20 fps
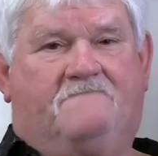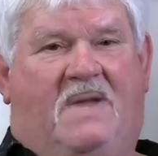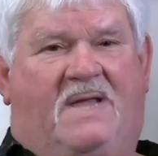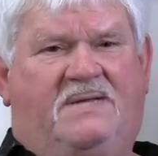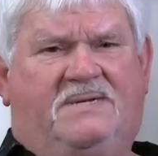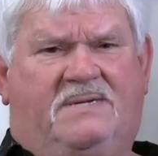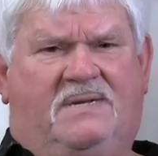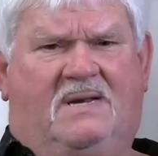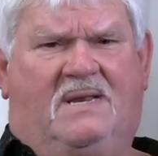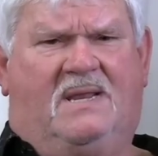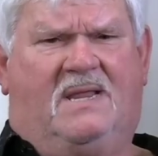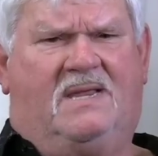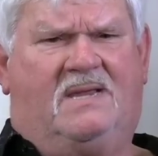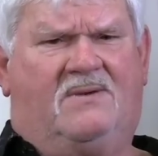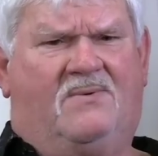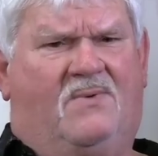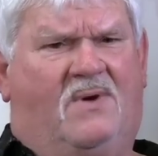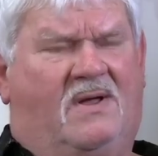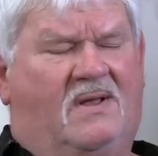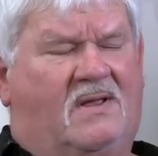basically
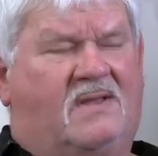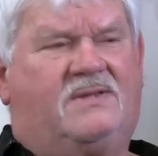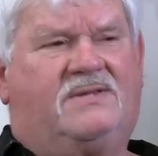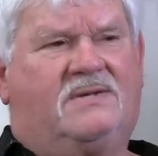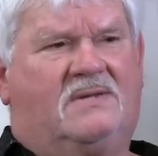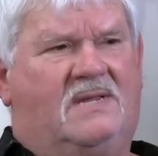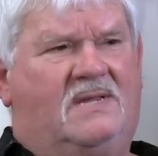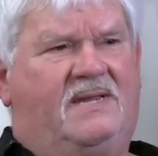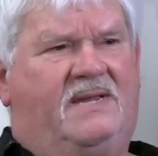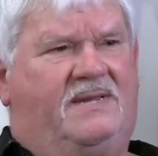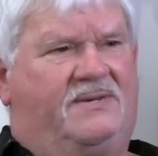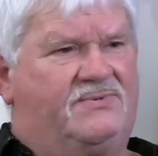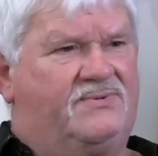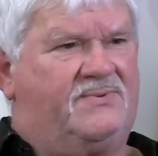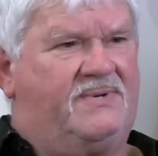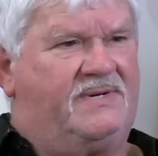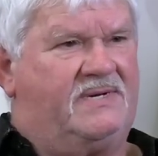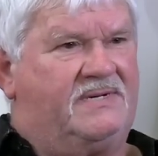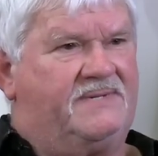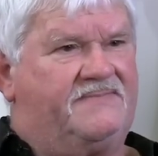at Watkins Glen,
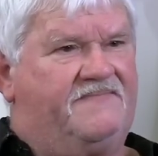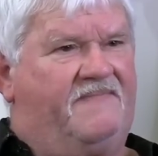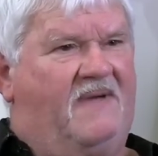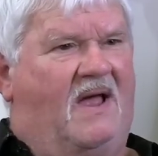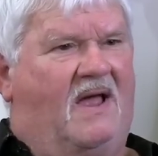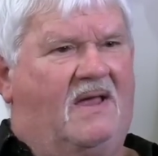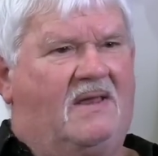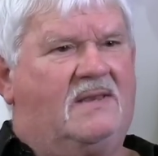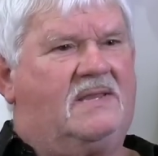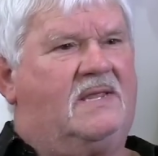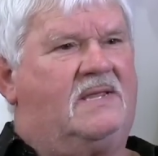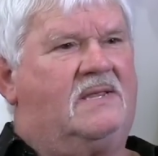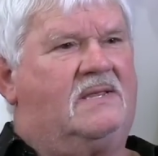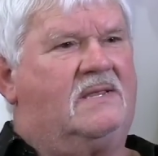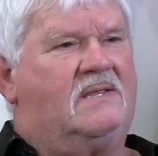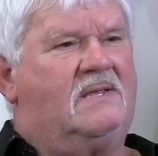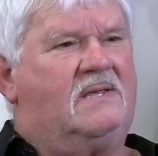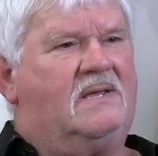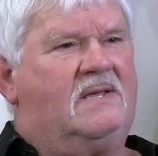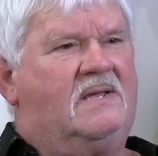when he finally
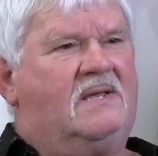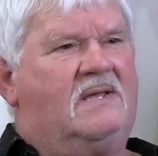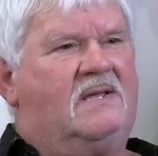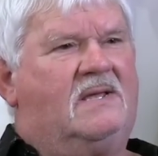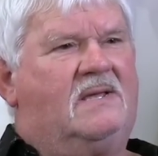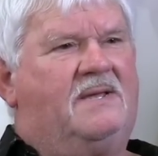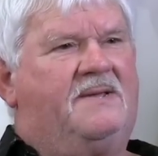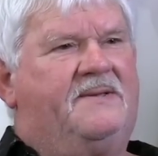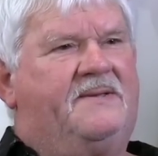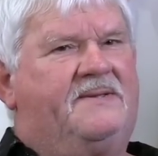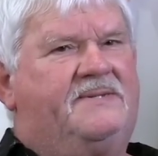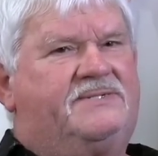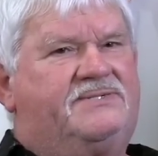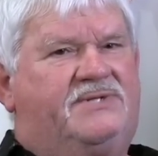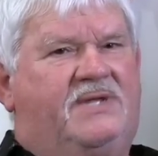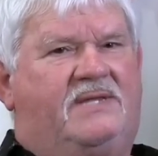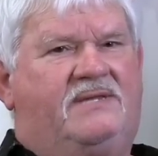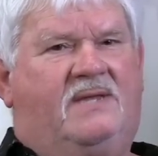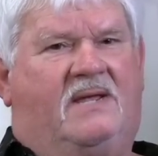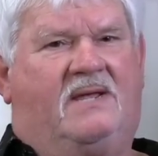
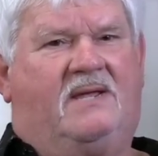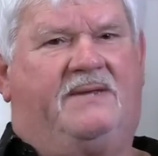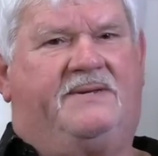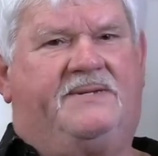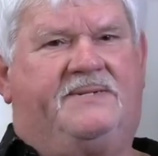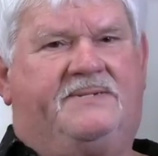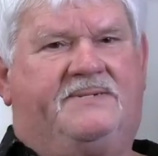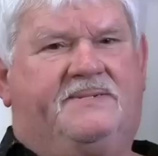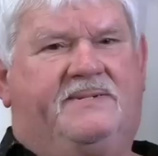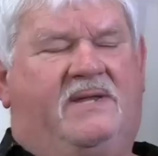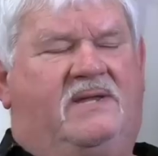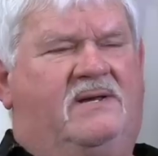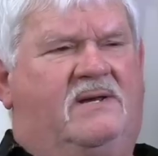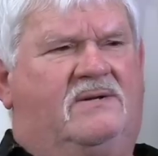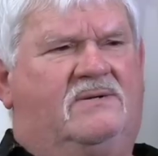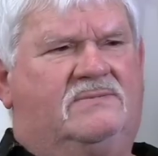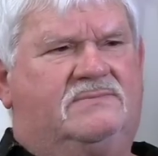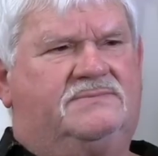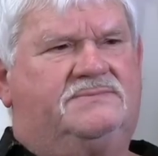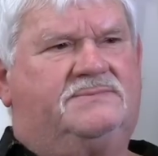sat down and, you
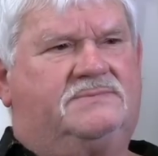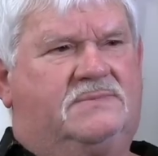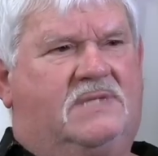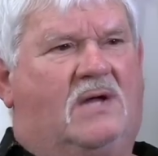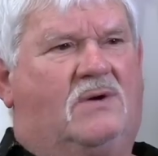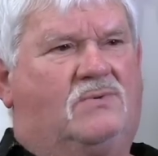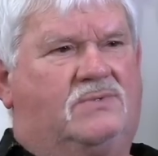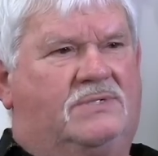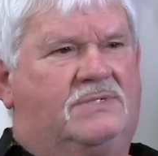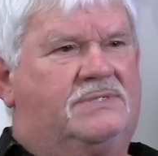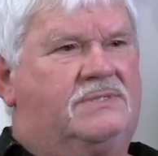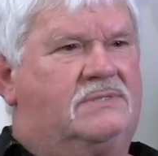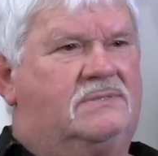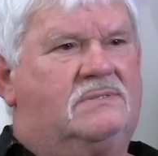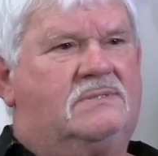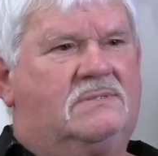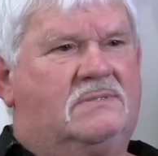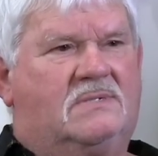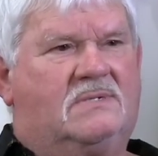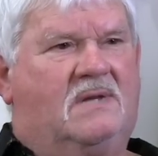know, told us,
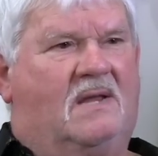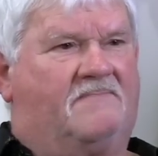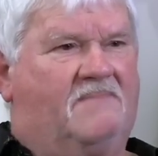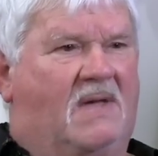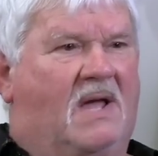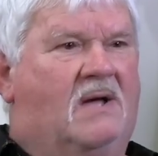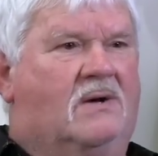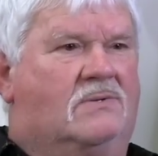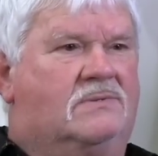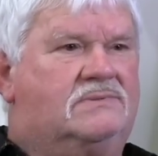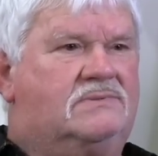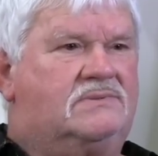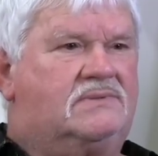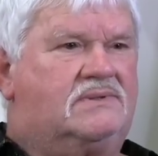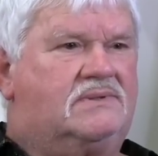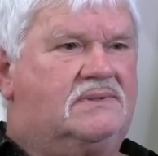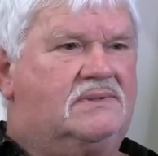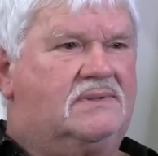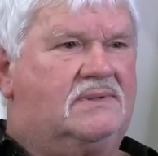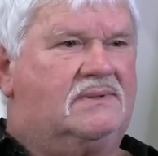I'm gone.
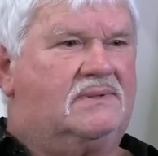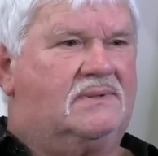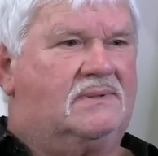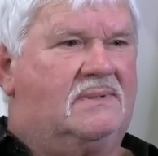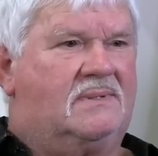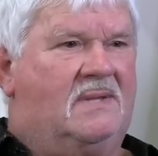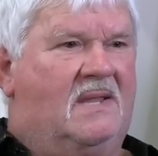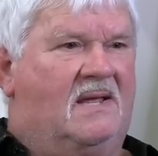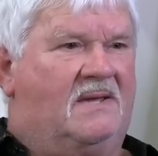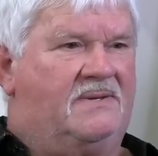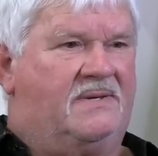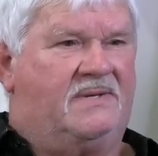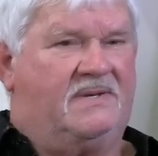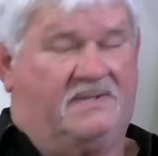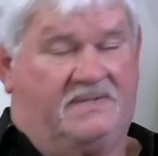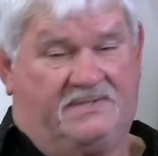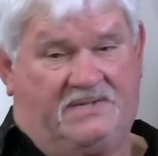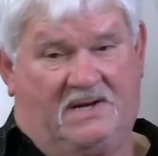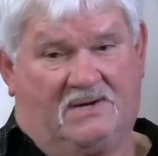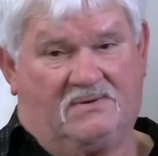And
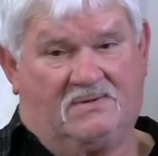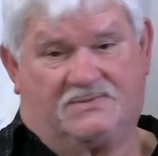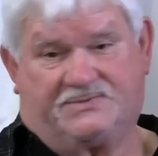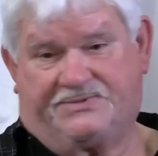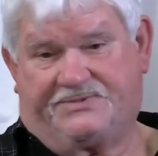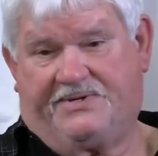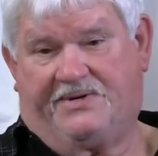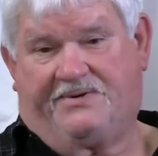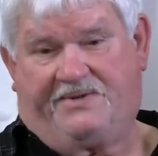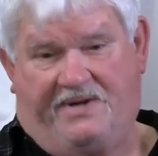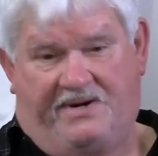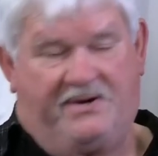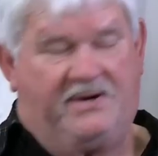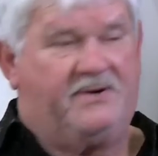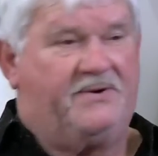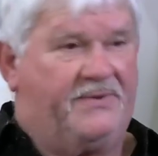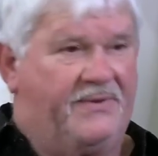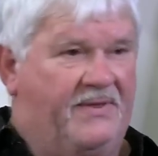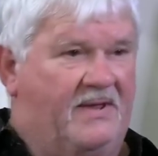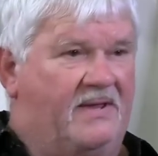y'all going to start
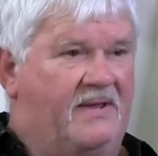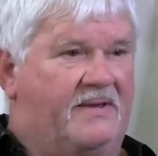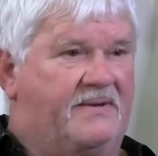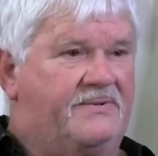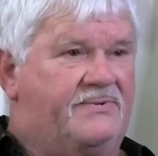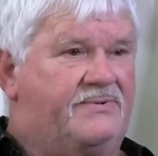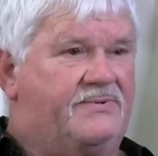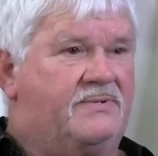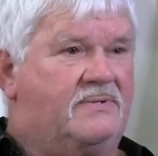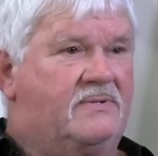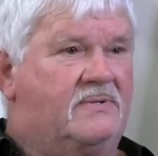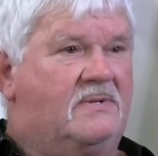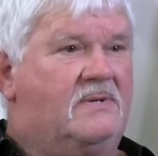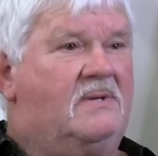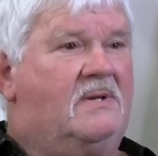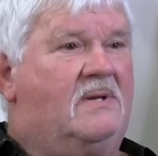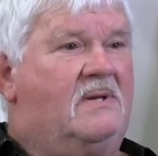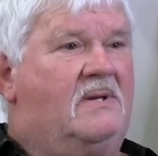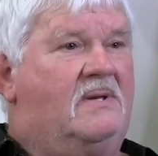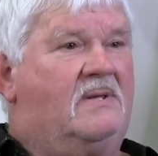hearing things.
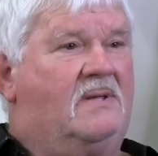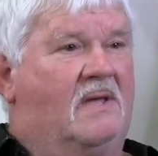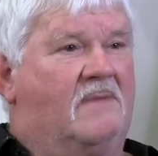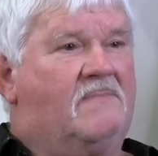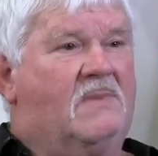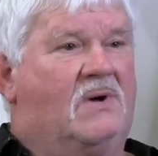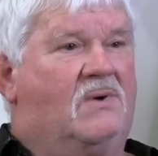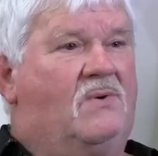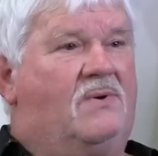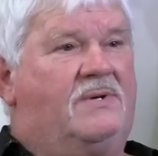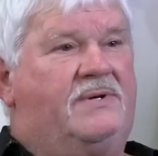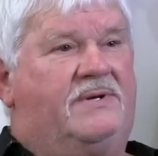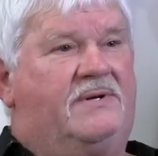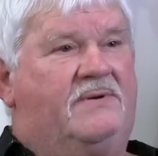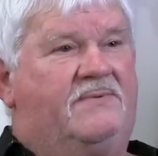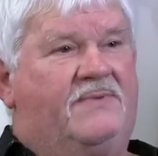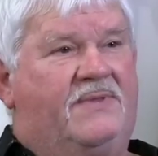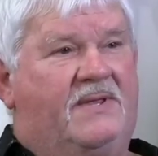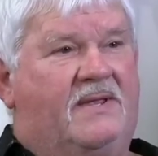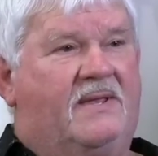I'm going and
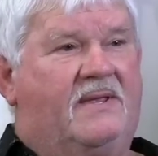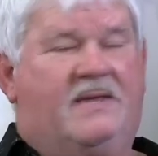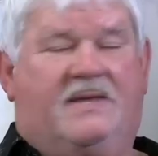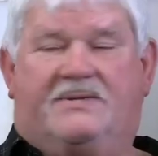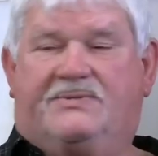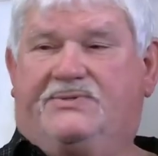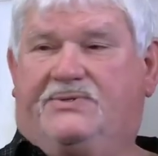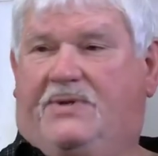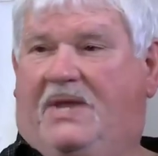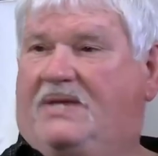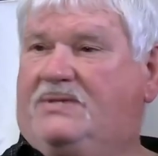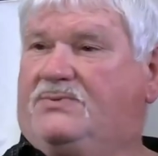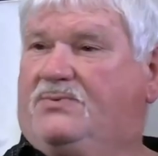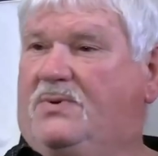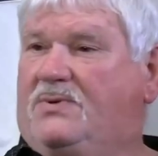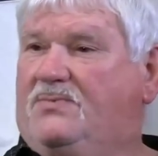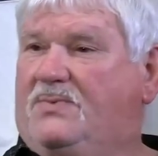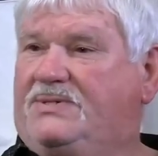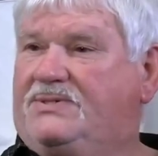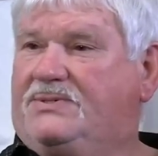everything else. So that's
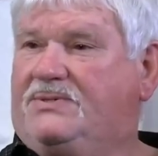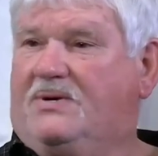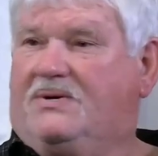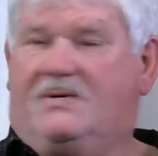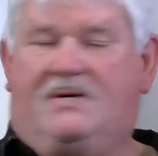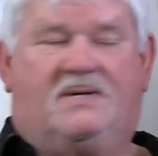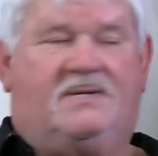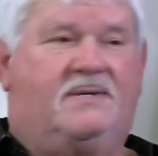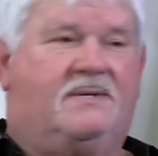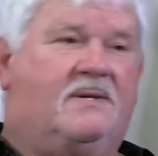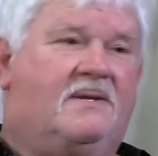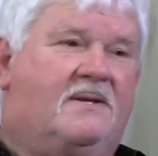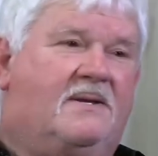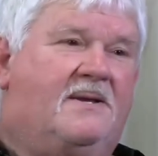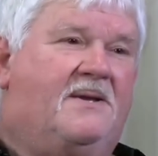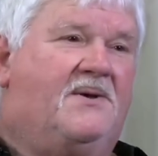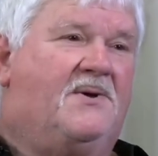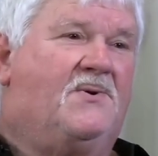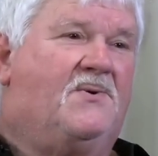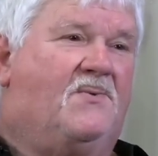when we started
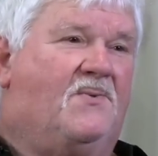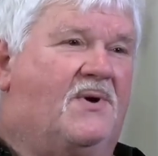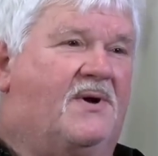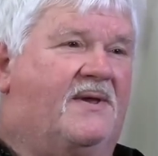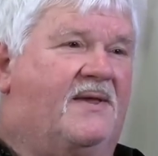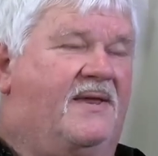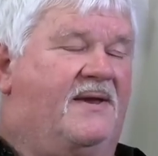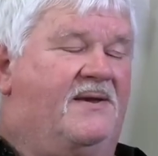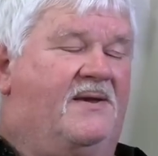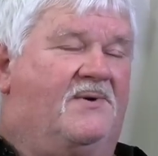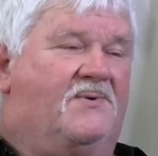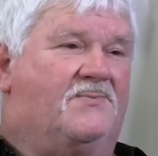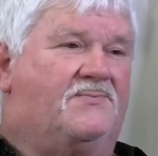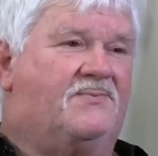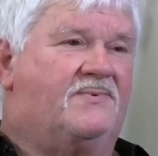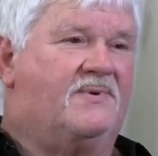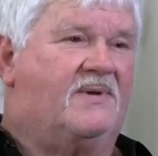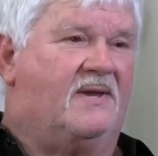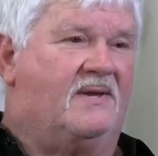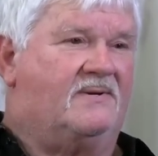working
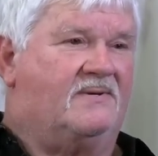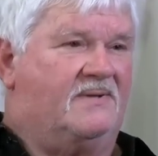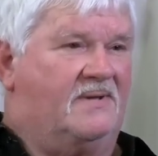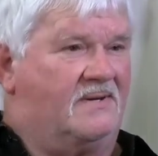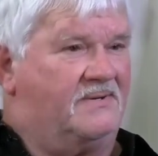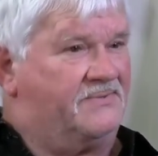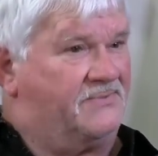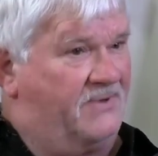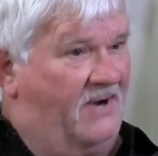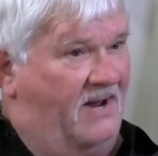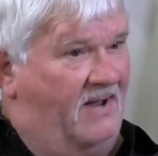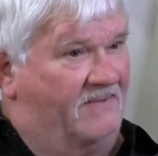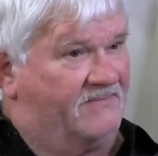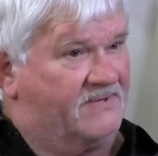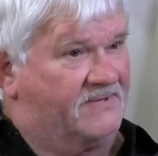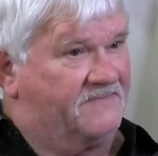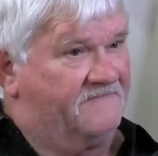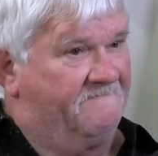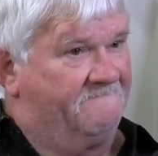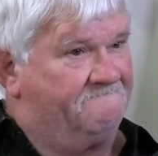on getting another
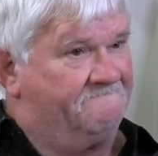driver.